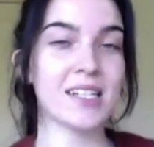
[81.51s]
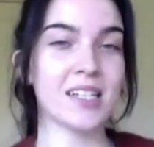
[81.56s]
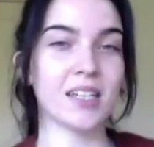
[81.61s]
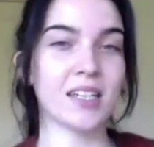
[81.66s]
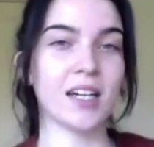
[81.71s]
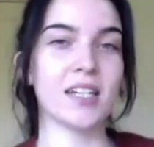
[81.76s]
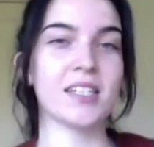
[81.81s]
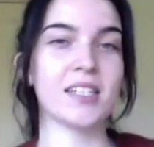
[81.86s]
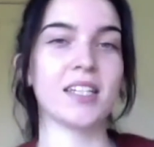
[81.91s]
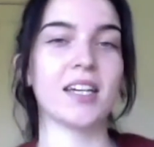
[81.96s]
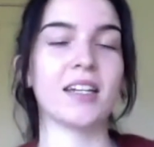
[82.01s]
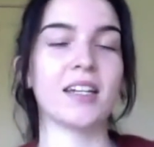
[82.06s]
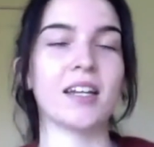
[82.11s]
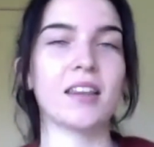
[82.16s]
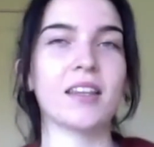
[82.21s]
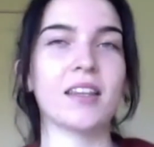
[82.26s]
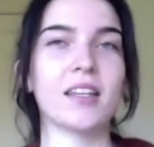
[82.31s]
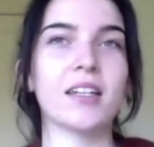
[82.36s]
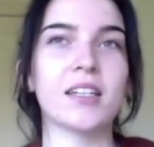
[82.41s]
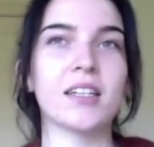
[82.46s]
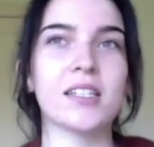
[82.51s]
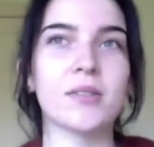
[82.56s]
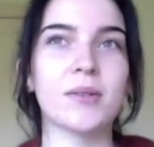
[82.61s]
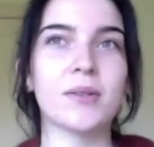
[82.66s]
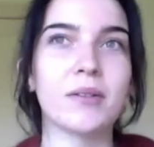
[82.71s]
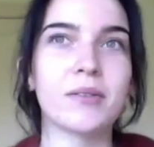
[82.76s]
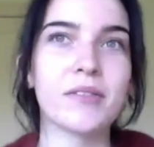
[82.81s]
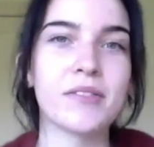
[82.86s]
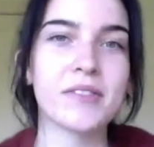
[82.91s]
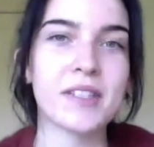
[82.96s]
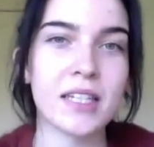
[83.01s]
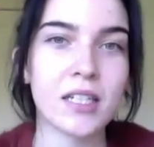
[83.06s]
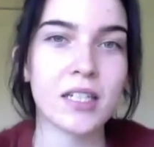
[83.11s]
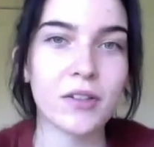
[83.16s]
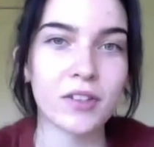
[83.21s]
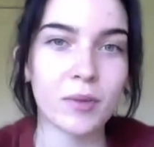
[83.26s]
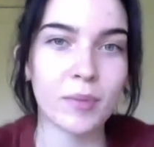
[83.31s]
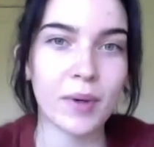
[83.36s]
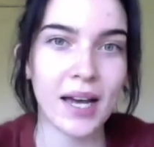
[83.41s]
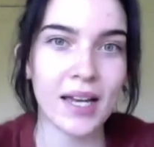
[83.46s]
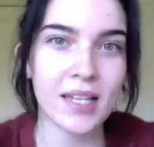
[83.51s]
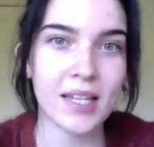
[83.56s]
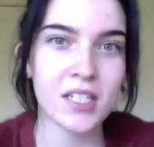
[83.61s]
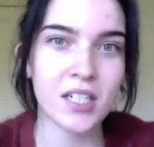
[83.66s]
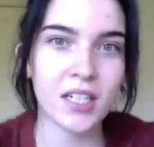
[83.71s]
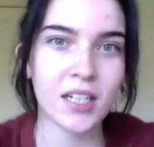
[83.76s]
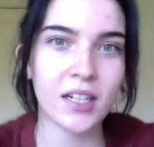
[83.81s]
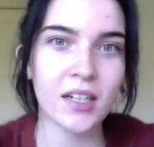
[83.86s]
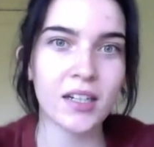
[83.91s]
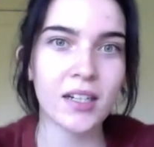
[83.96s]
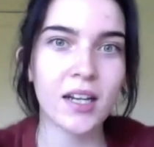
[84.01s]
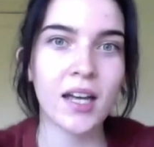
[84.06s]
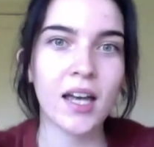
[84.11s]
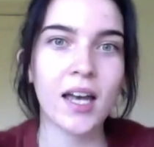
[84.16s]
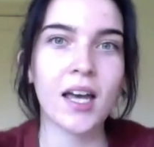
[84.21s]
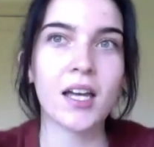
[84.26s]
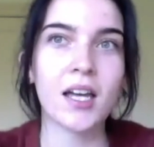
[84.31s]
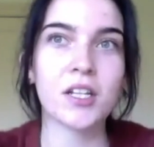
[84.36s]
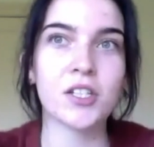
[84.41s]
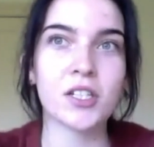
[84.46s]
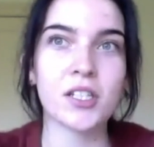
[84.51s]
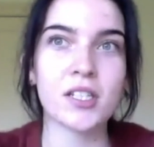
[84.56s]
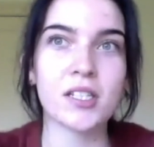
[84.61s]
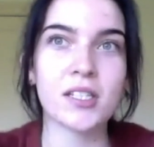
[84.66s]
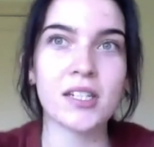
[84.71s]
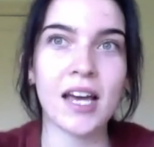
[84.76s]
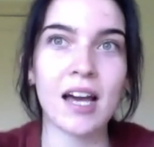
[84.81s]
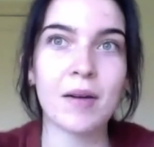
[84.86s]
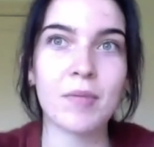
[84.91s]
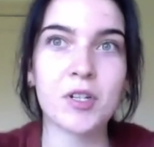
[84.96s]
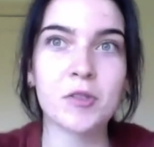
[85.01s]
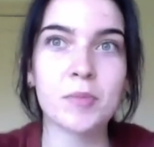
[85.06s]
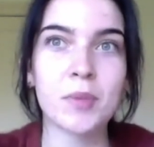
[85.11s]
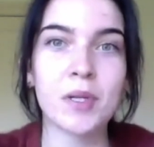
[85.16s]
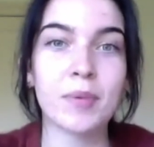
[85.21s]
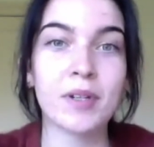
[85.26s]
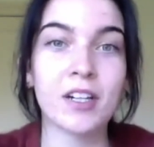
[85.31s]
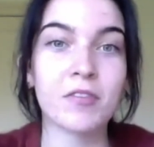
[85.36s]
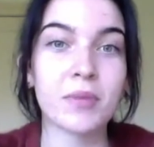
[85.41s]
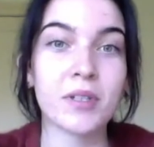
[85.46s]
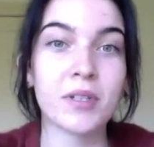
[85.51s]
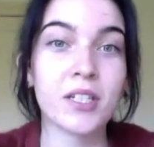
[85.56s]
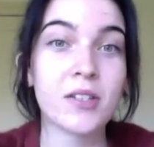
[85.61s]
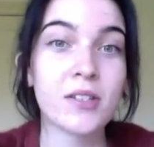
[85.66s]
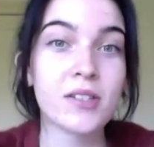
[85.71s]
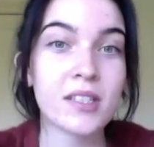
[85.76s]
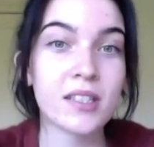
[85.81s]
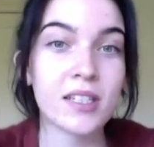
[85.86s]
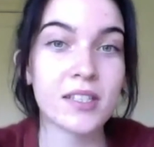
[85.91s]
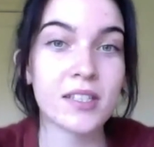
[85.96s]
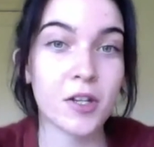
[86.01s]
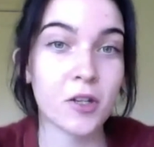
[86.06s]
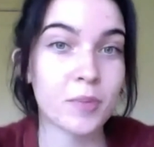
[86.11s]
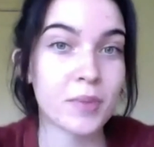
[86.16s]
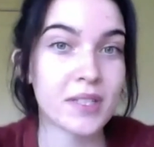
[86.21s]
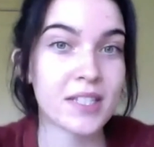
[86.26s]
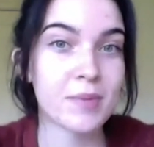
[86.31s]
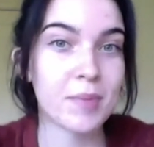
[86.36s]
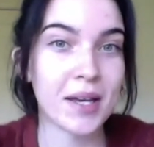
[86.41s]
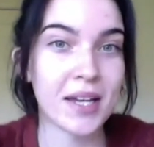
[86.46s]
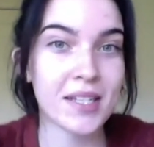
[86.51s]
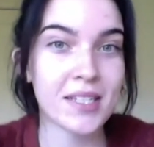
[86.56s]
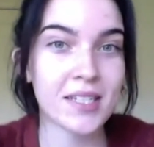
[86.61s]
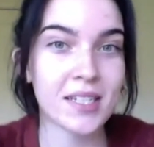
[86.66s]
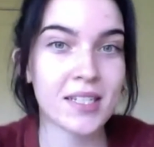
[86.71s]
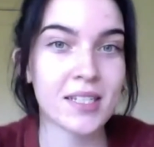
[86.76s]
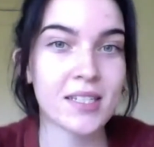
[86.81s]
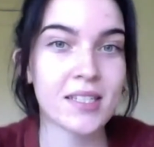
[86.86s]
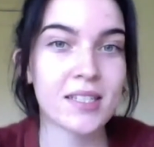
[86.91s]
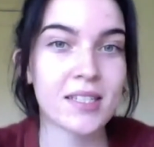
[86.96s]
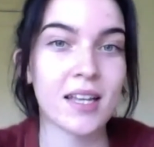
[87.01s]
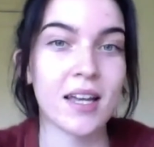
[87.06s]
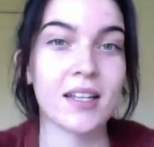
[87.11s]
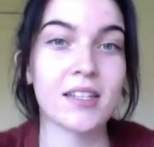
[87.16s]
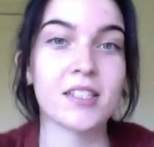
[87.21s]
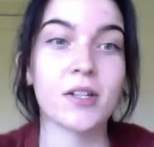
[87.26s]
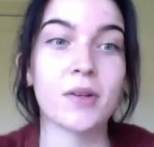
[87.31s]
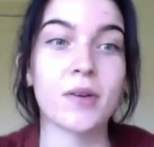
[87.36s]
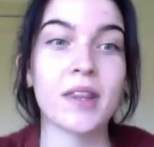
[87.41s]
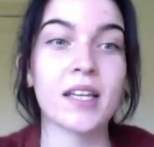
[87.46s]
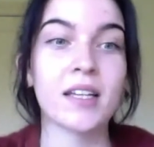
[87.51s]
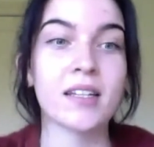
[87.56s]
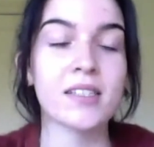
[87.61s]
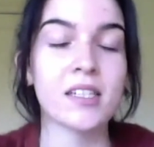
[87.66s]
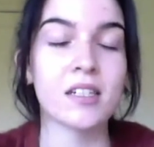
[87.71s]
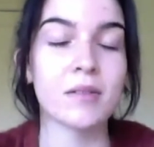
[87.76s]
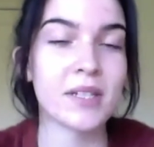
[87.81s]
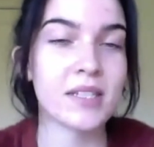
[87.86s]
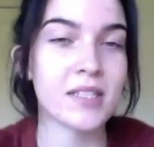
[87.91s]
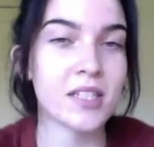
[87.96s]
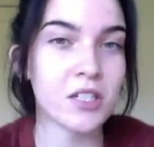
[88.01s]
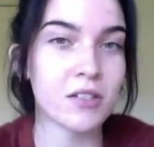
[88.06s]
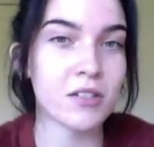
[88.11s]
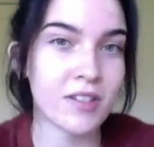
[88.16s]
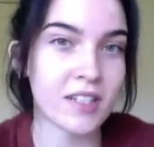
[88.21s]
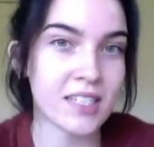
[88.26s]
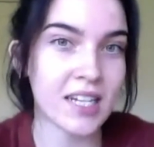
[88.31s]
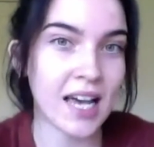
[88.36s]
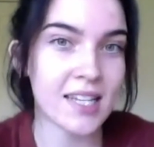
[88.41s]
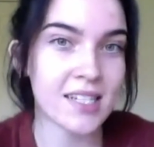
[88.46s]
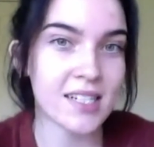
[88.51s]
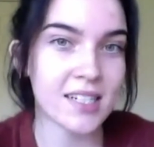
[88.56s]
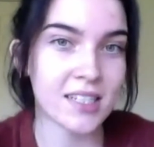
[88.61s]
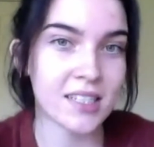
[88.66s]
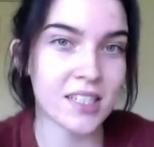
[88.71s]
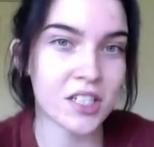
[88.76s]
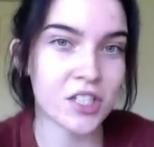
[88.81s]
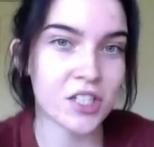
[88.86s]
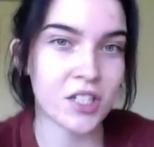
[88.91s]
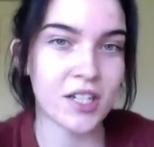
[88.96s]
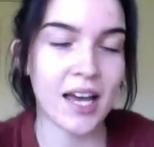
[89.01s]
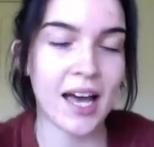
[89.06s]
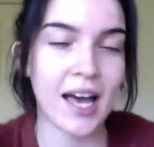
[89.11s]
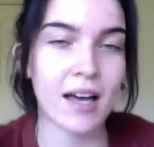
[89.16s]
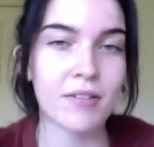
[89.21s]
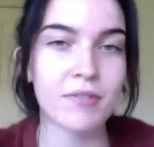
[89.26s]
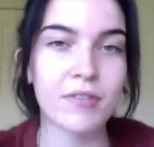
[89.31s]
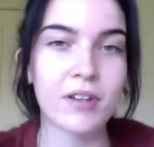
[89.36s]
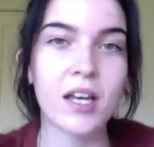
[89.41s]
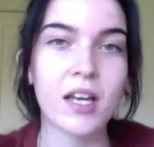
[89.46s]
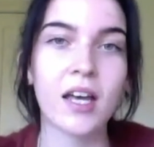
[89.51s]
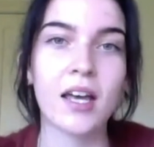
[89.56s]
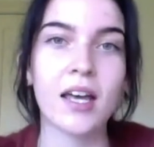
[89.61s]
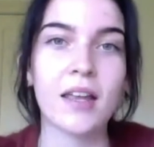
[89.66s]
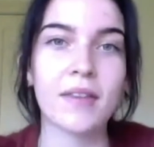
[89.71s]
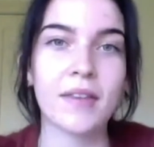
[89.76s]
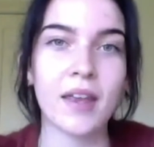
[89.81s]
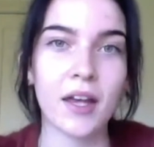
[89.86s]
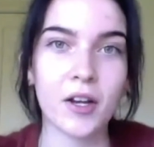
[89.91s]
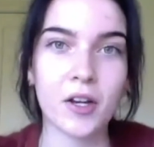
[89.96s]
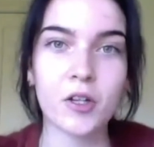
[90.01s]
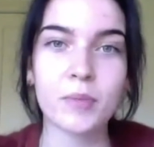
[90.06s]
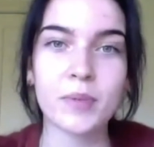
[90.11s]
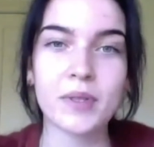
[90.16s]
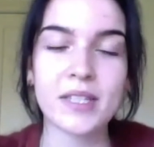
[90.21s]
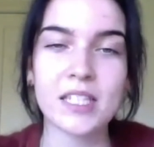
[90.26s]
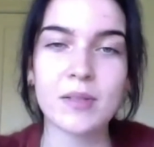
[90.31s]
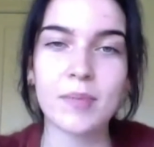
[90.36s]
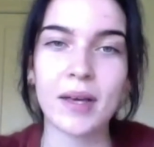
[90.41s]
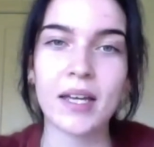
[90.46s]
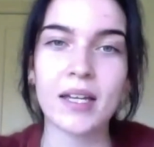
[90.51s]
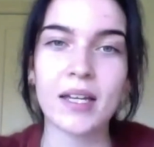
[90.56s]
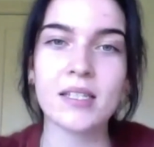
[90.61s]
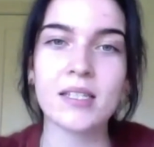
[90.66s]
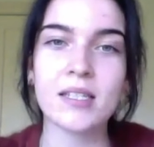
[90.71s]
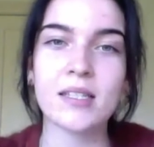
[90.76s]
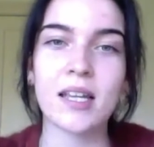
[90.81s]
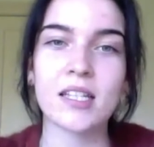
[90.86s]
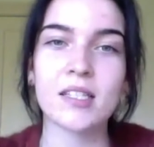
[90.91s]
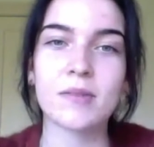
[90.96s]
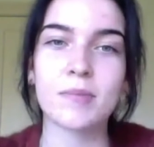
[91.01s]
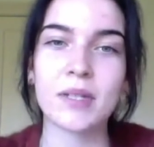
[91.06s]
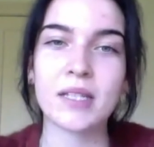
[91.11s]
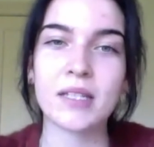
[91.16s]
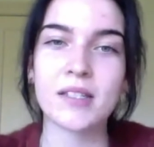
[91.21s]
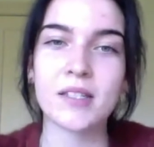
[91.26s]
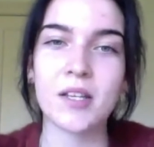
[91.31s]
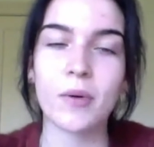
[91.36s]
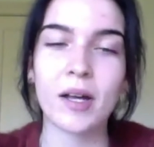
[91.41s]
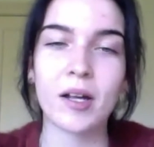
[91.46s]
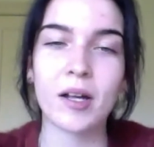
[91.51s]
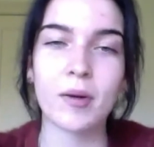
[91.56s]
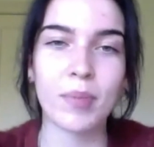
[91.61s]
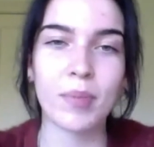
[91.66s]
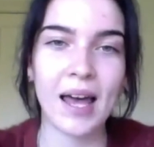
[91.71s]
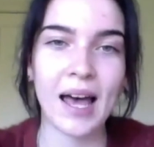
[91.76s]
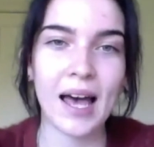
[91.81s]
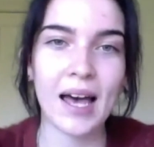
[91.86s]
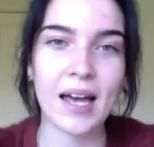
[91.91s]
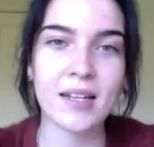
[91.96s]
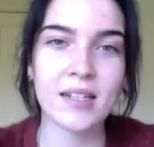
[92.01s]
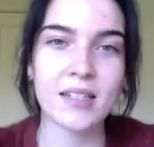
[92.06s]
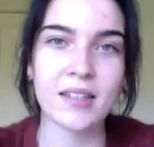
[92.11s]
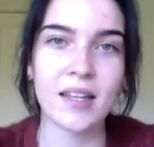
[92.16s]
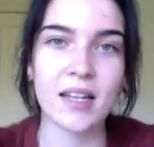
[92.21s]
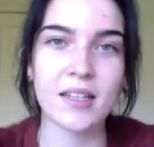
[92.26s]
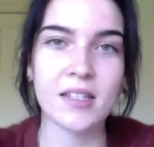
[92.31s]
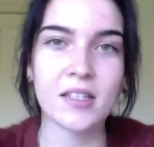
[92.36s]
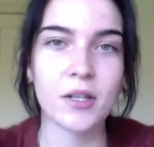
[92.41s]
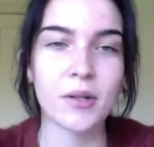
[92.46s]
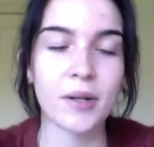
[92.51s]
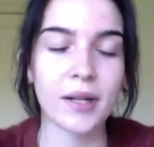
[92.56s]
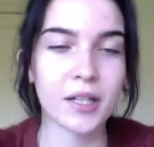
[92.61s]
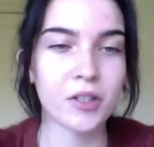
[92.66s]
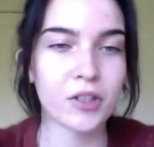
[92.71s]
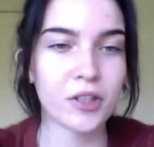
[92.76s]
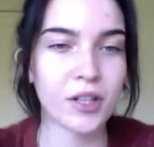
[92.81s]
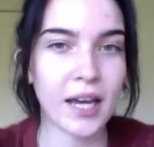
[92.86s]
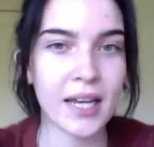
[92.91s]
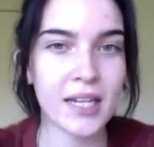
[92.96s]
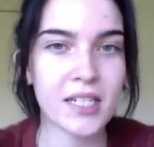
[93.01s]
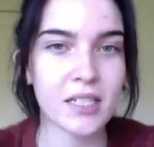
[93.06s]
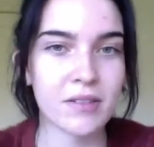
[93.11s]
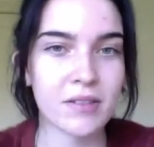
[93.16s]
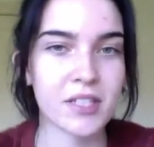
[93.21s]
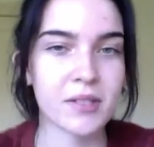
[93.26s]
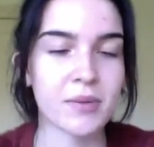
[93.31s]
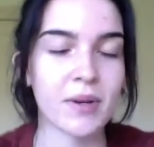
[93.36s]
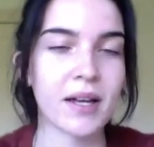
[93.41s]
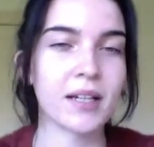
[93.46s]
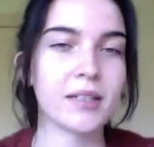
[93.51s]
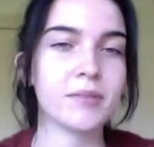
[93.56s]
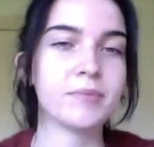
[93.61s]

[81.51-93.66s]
idea. And I think as well, we've seen over the past year just how much people have been using these open spaces. And so I think it's going to be such a fantastic addition to have that open space that's been so well planned and that's so like creative as well.